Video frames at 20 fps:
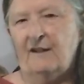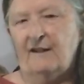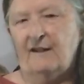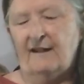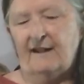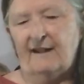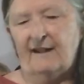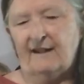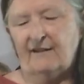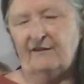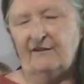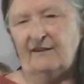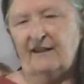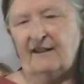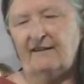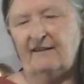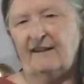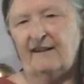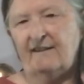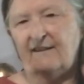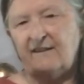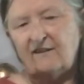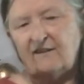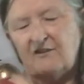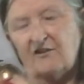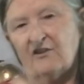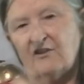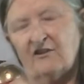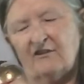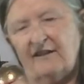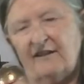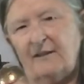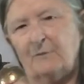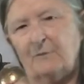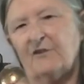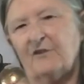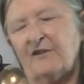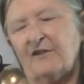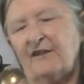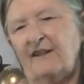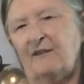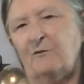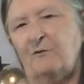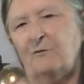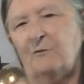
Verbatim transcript: and then they did a disclaimer saying,